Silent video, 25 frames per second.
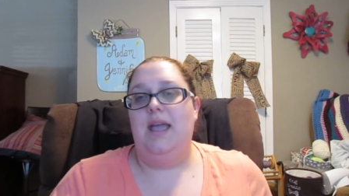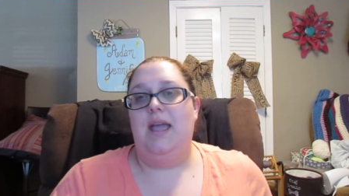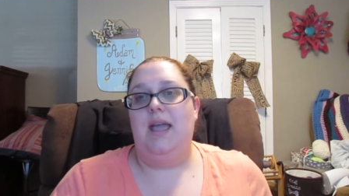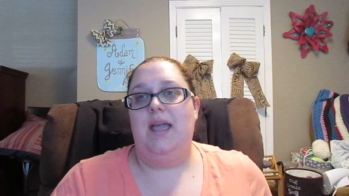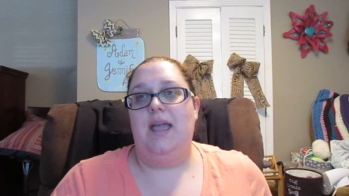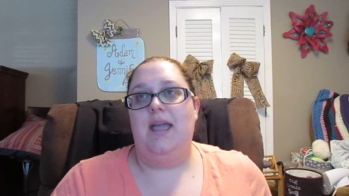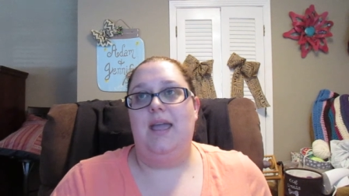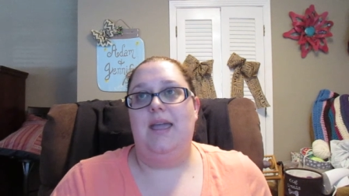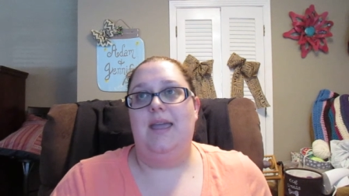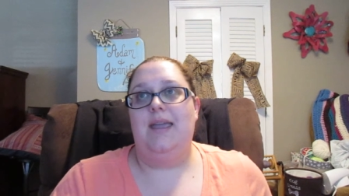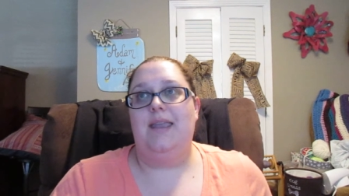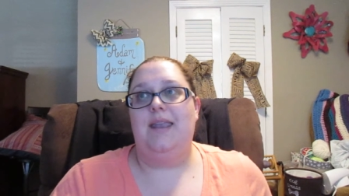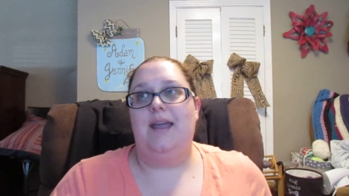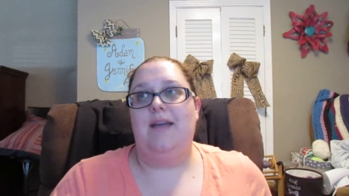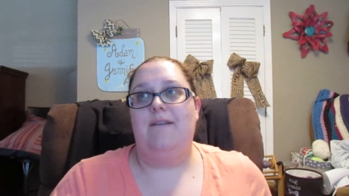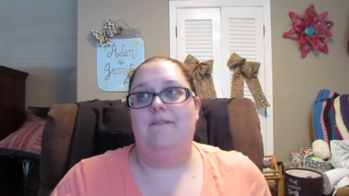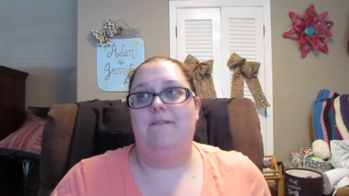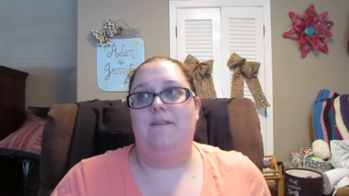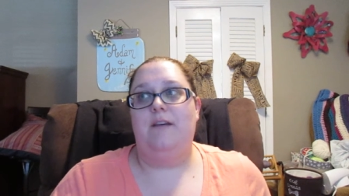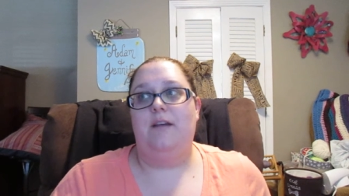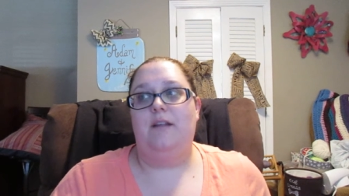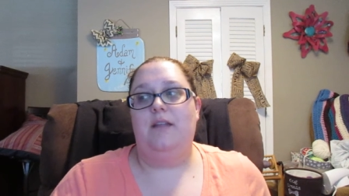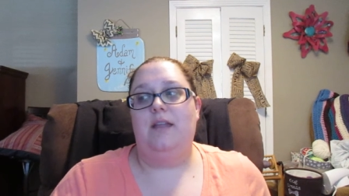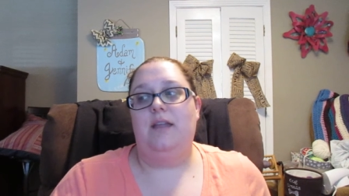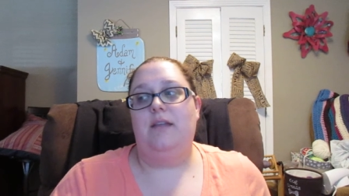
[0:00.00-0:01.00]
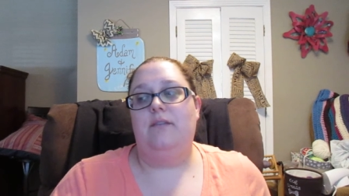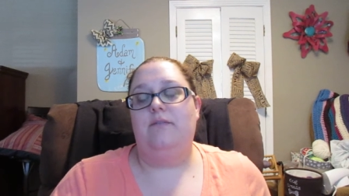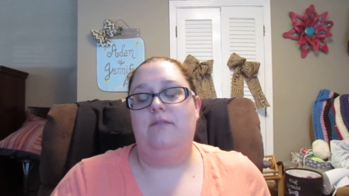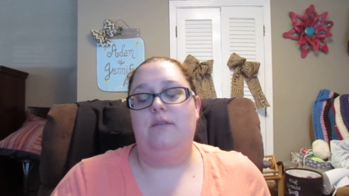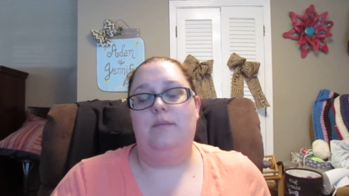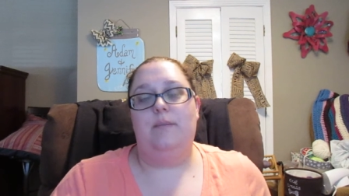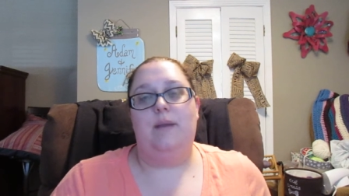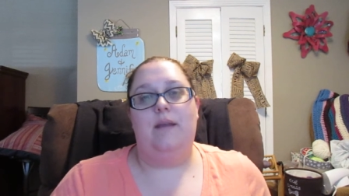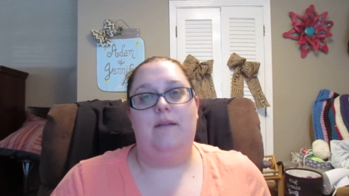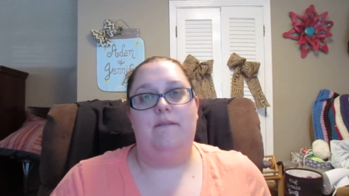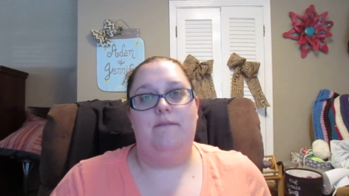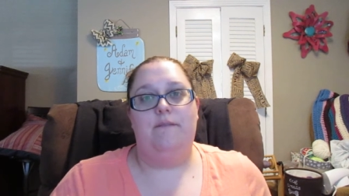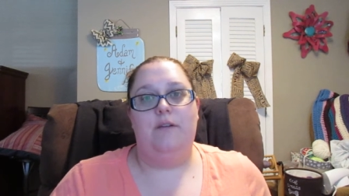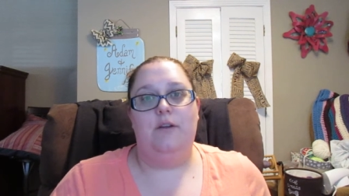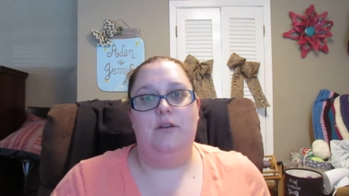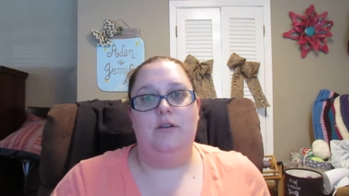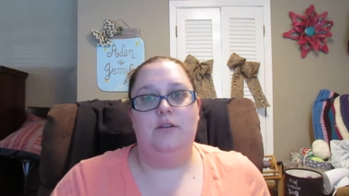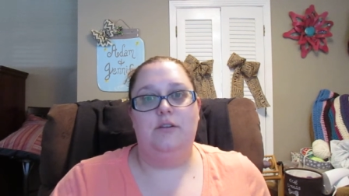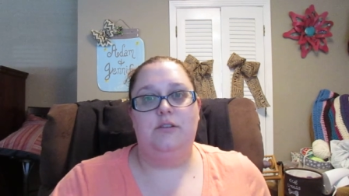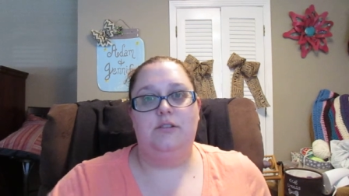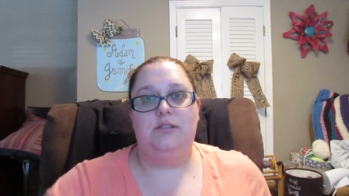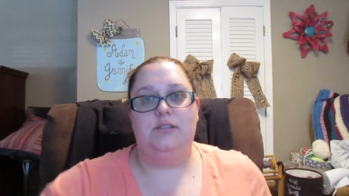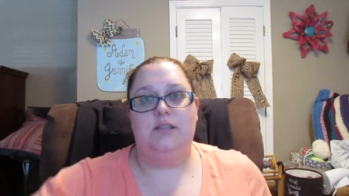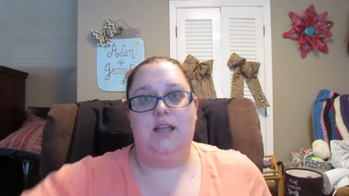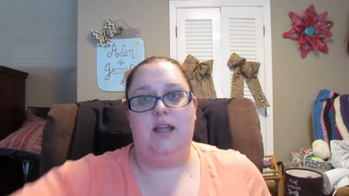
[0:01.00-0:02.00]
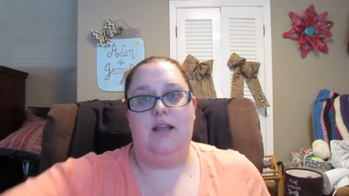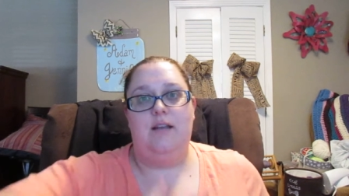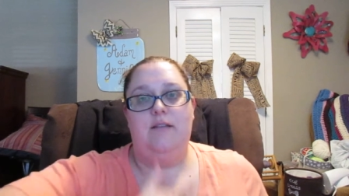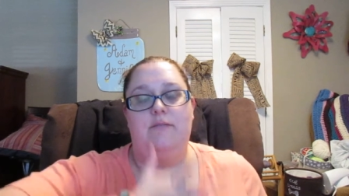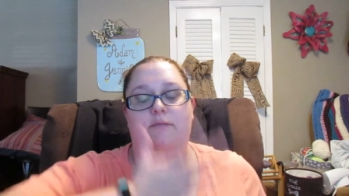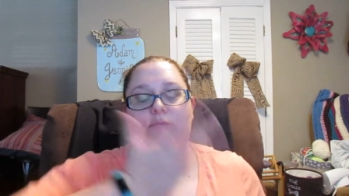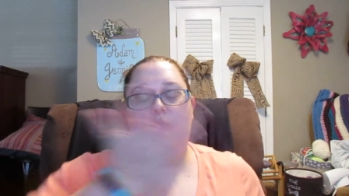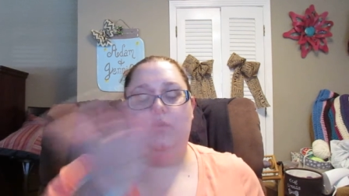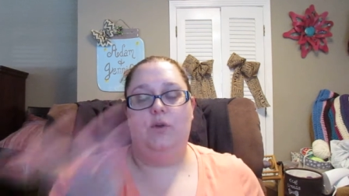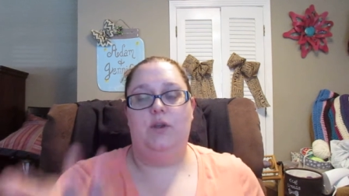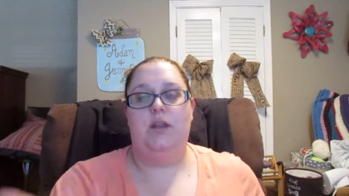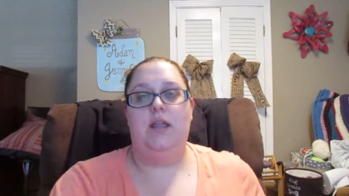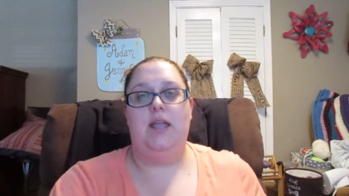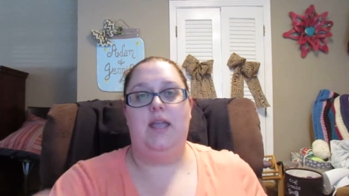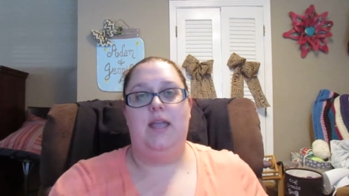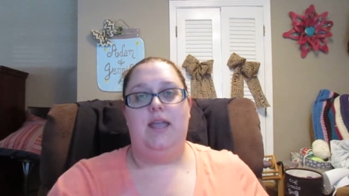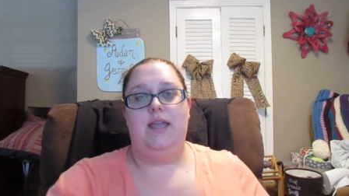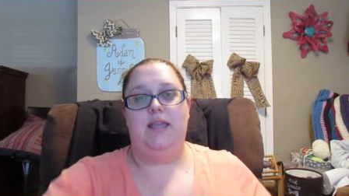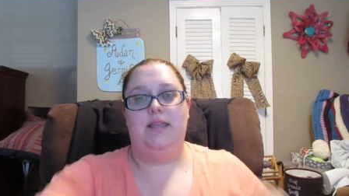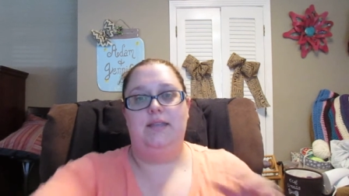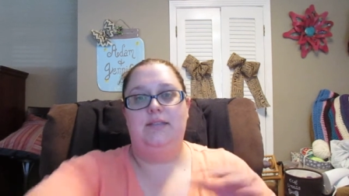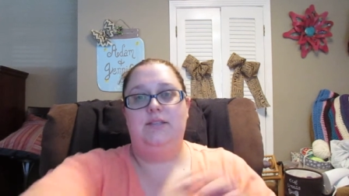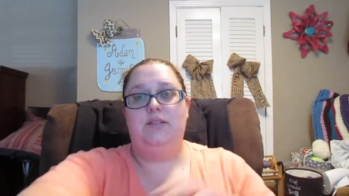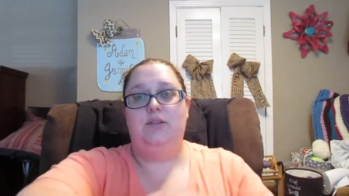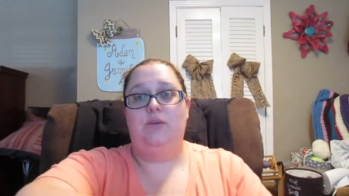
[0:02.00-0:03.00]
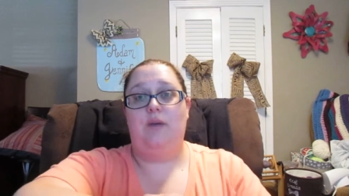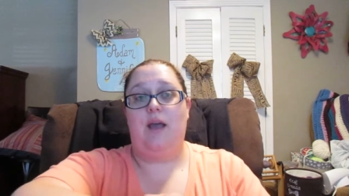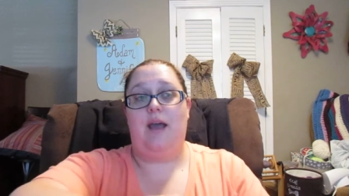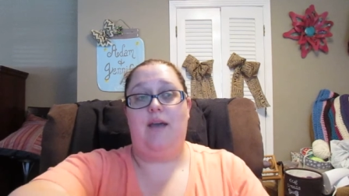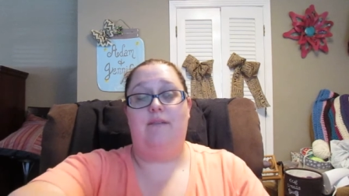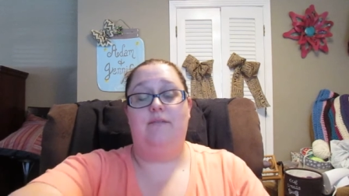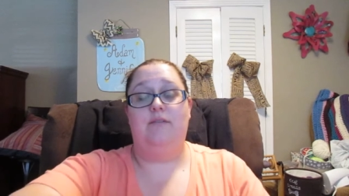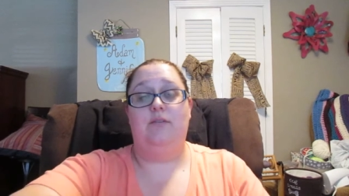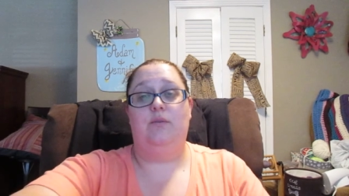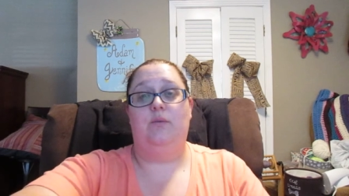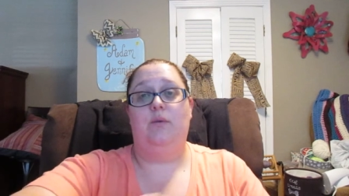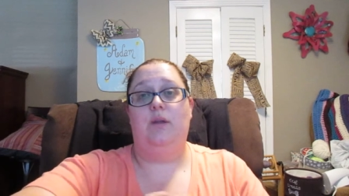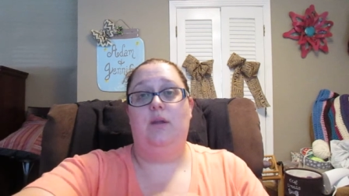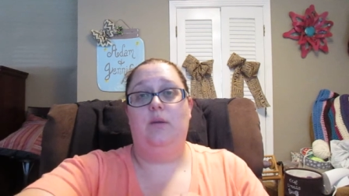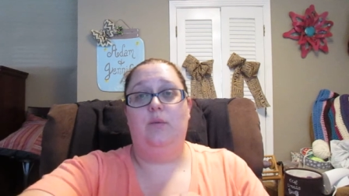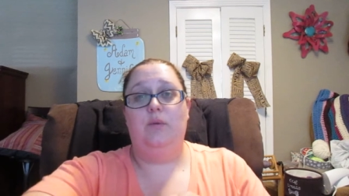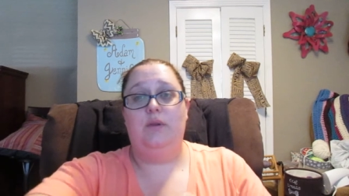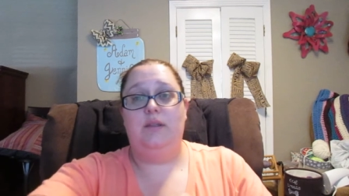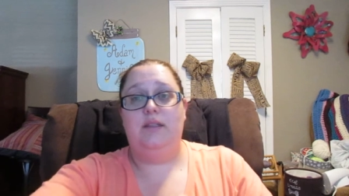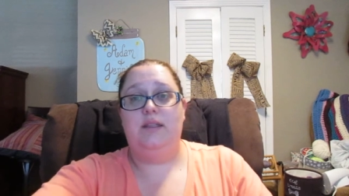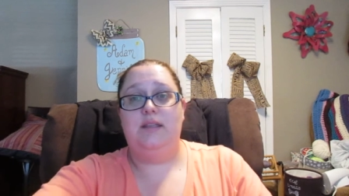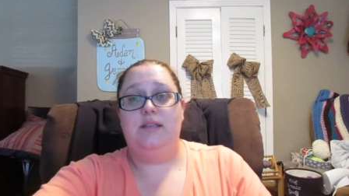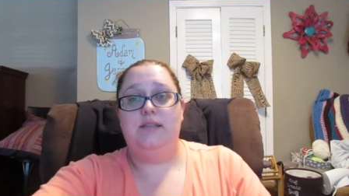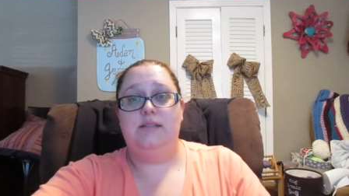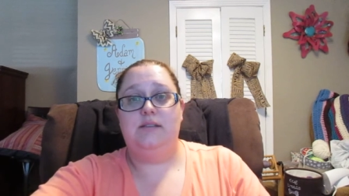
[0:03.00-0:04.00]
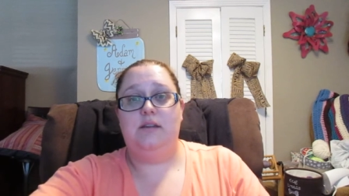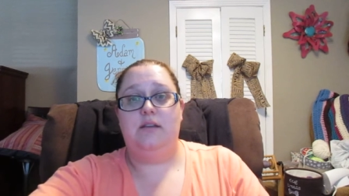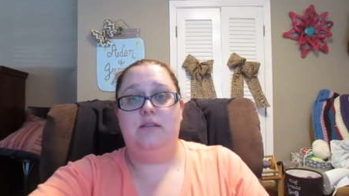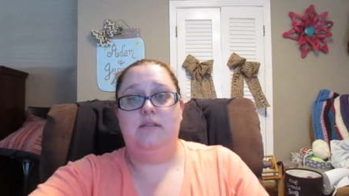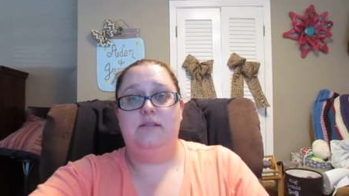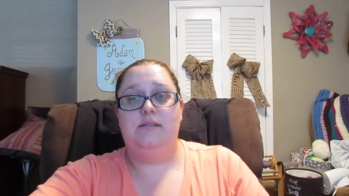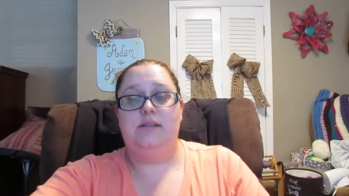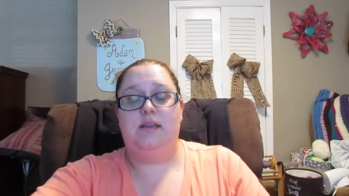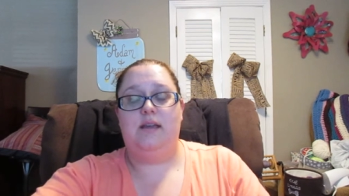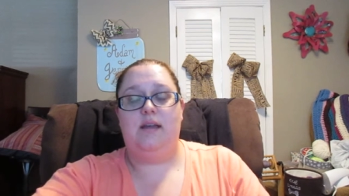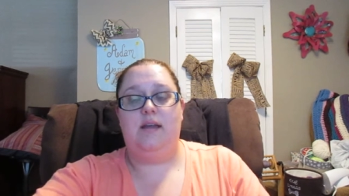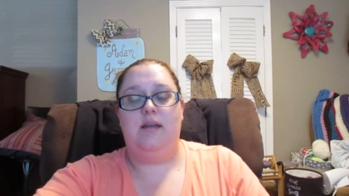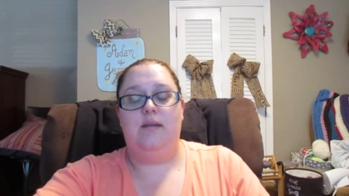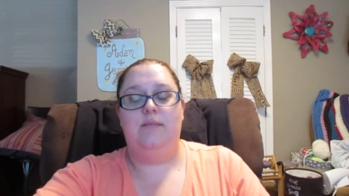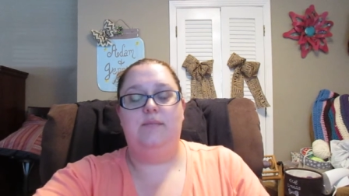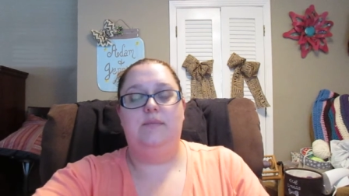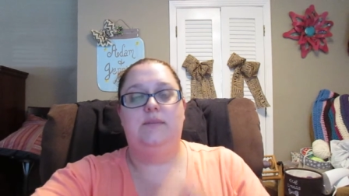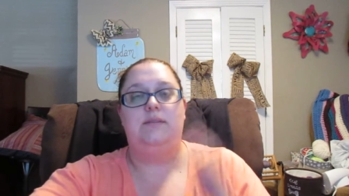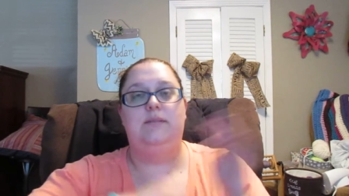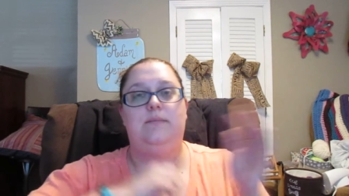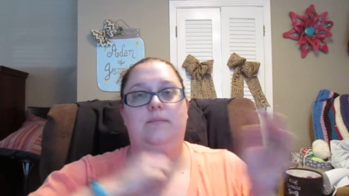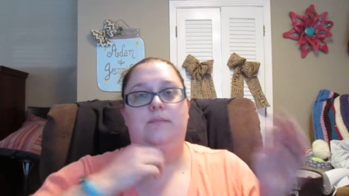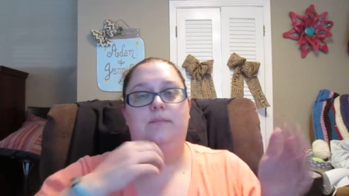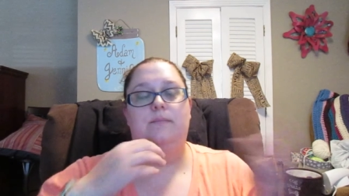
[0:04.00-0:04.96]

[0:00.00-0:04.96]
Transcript: And I felt like for my first kind of foray into having to wear one of these all the time,